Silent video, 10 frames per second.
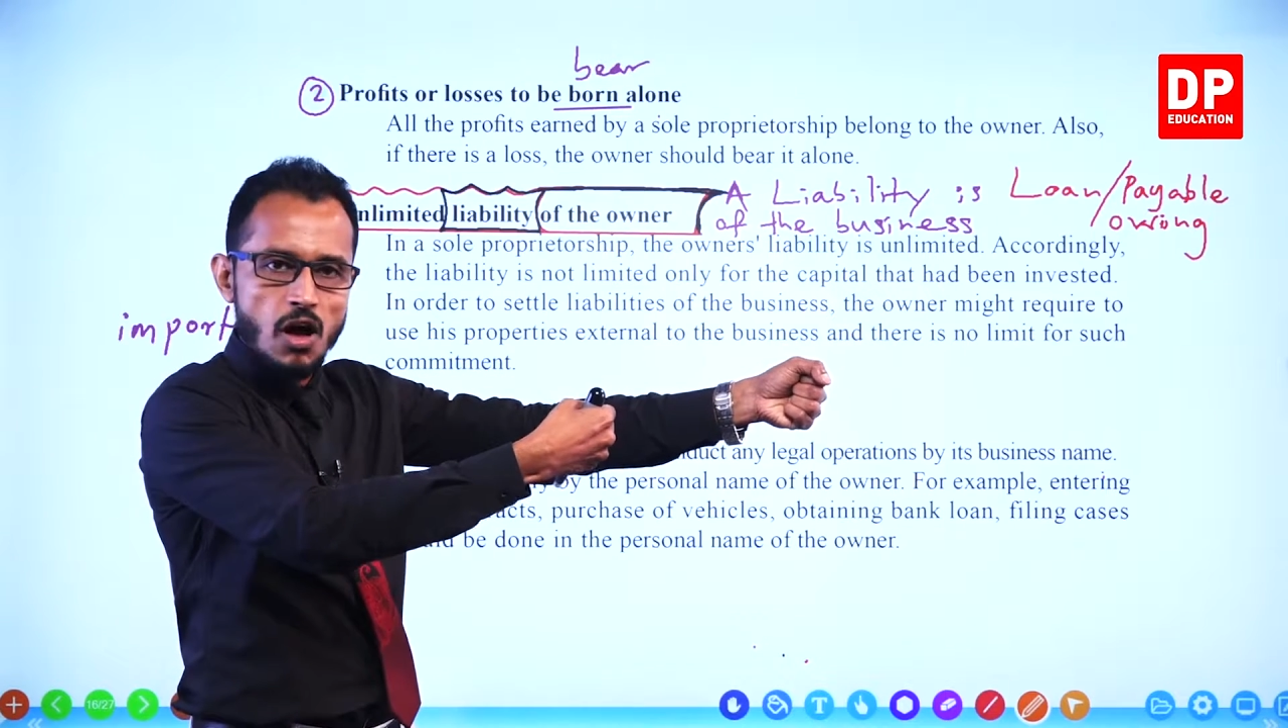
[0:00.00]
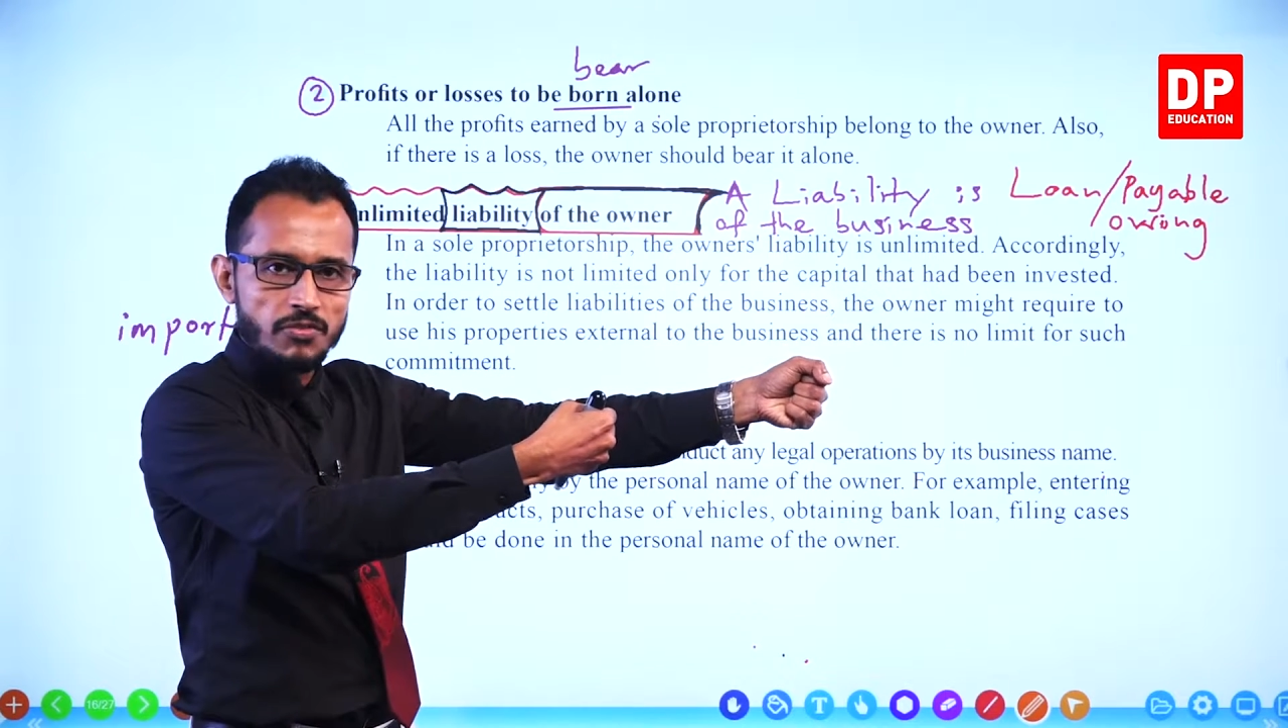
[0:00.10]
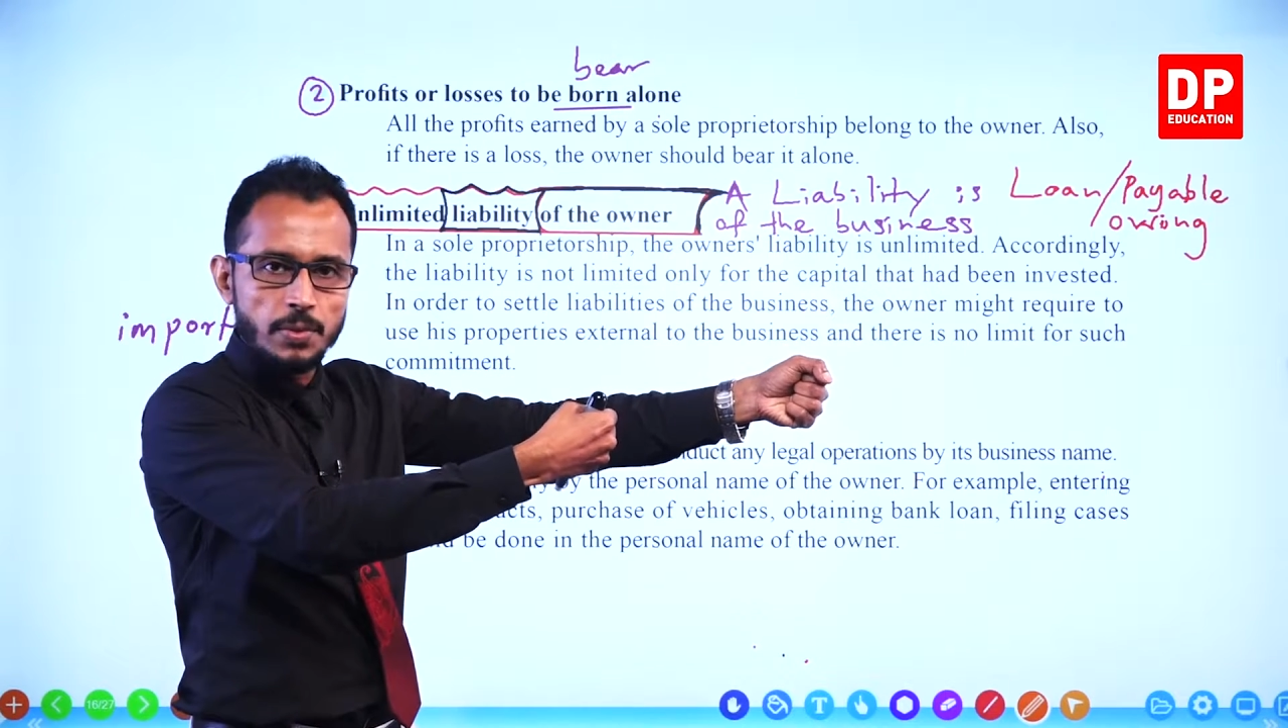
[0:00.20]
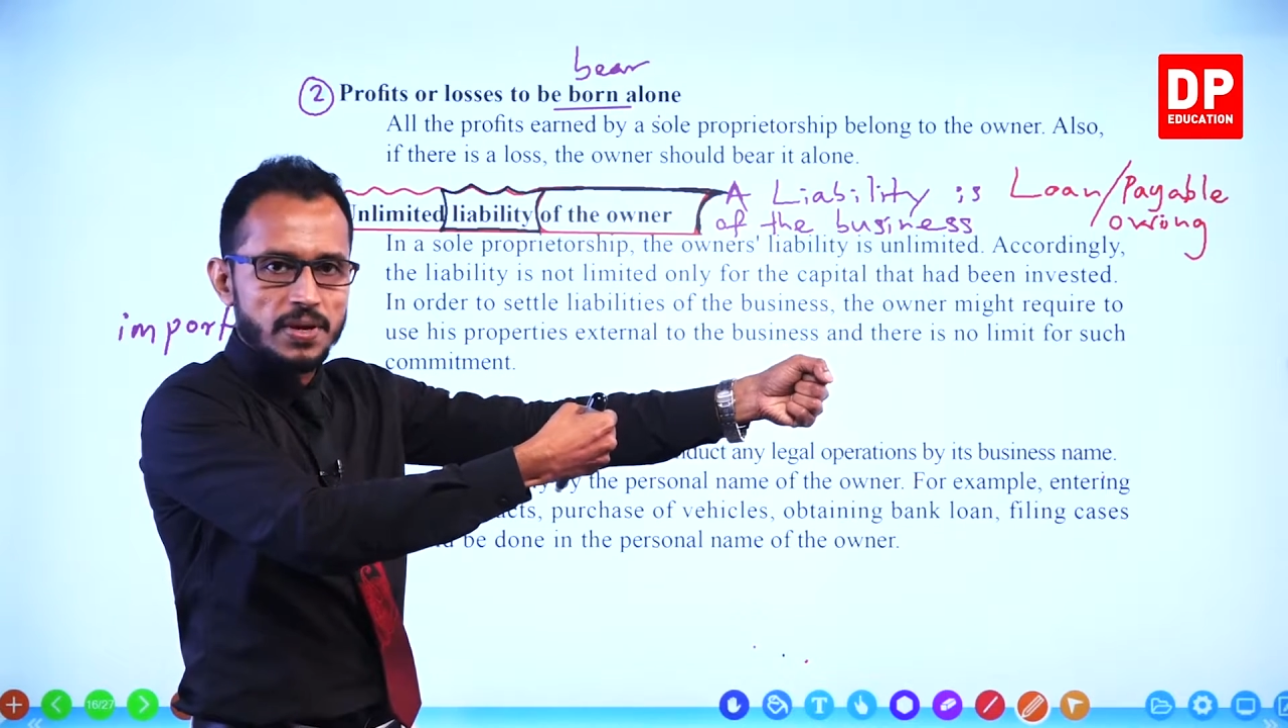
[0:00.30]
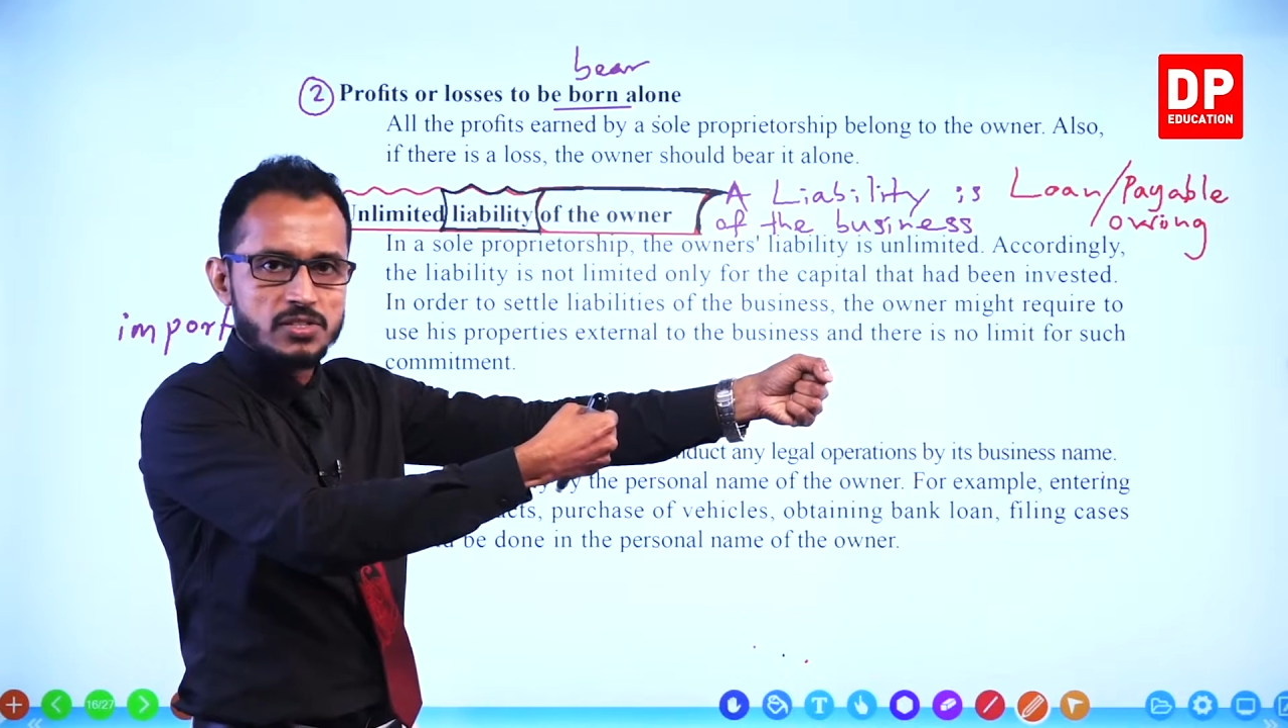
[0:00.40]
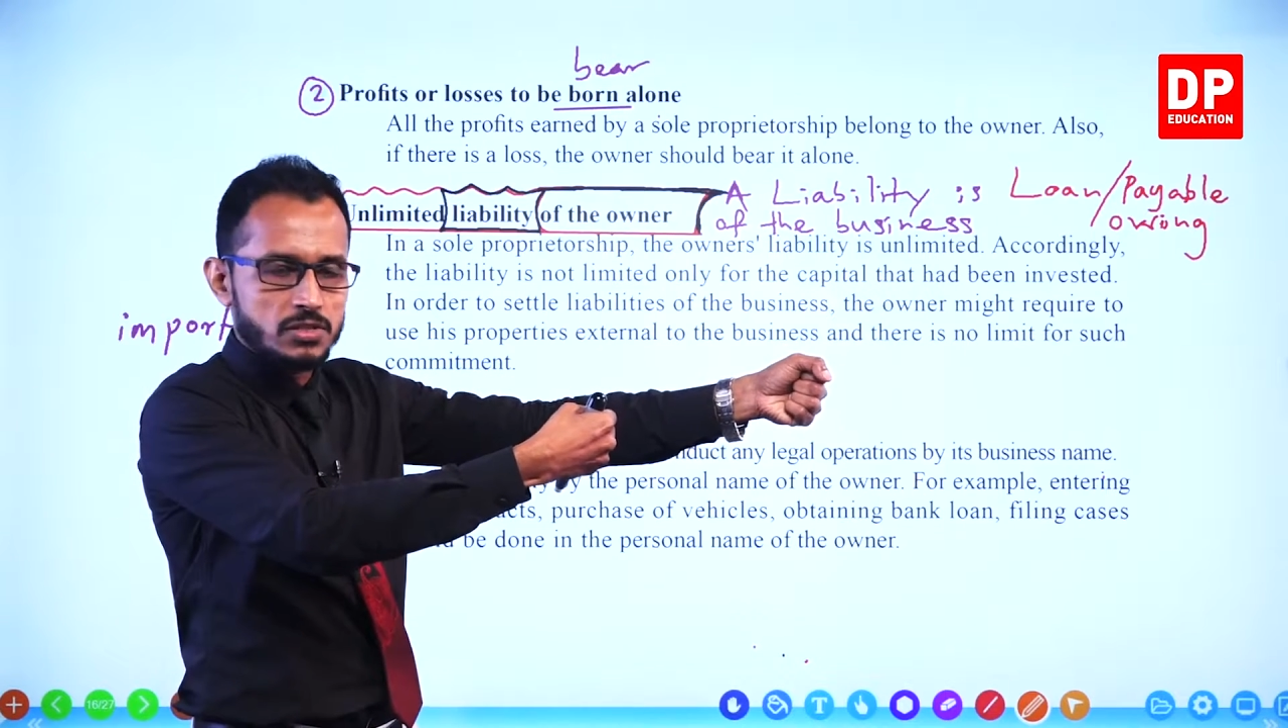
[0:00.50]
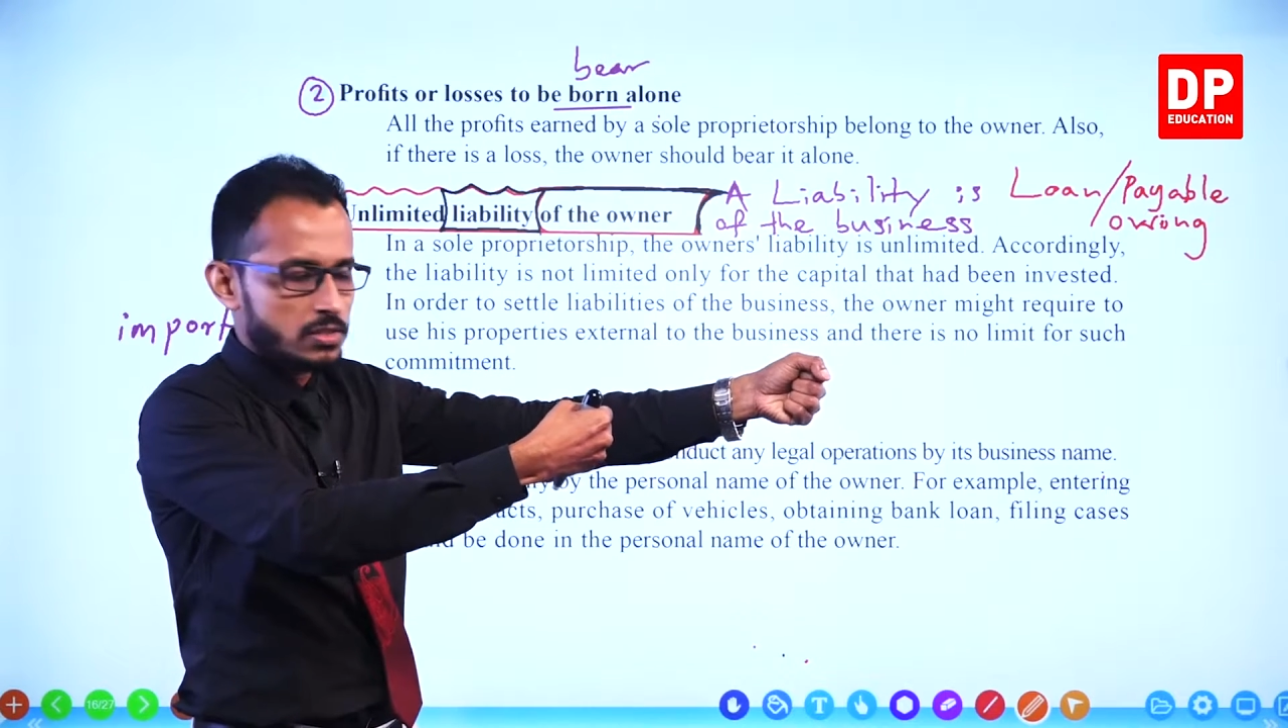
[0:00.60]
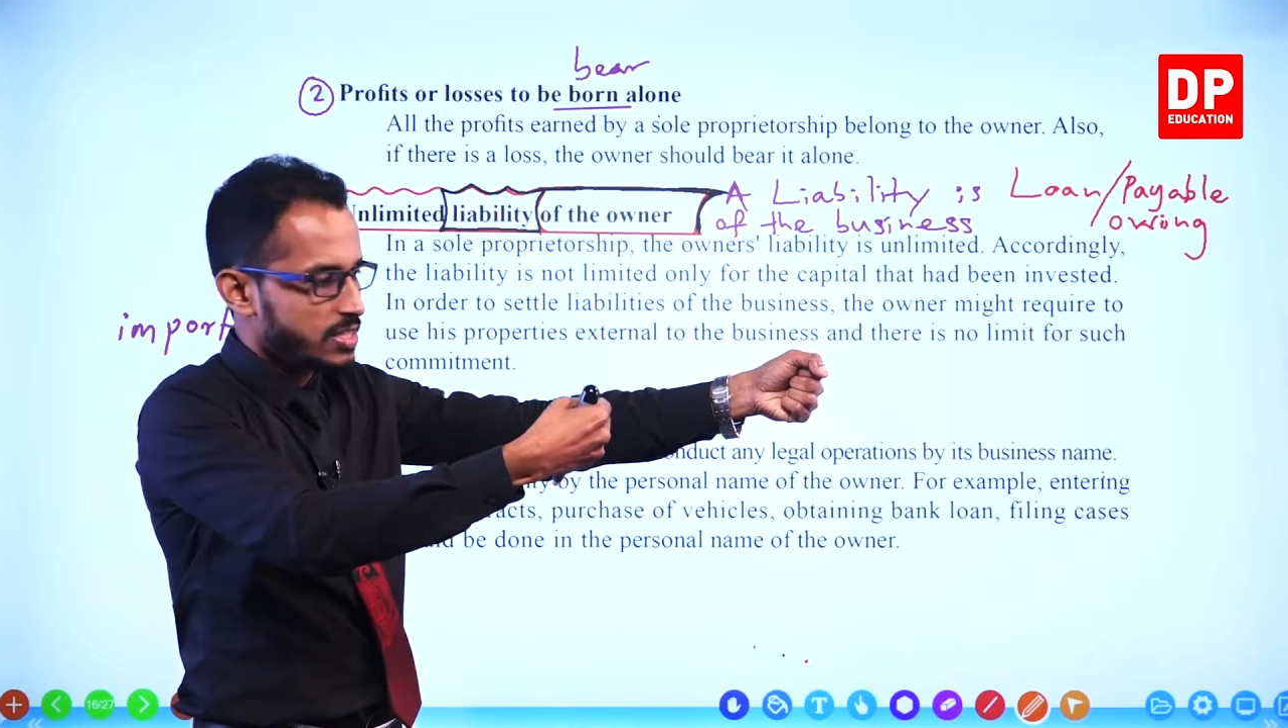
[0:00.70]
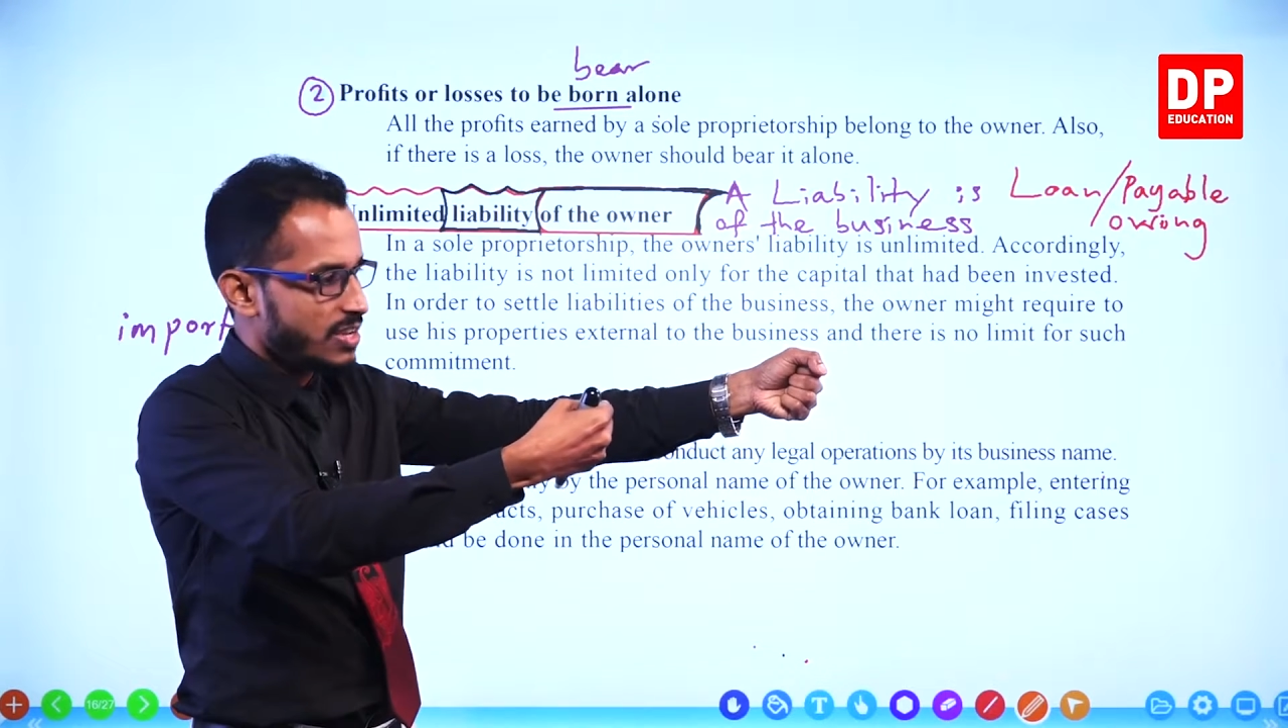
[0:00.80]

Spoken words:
of the person,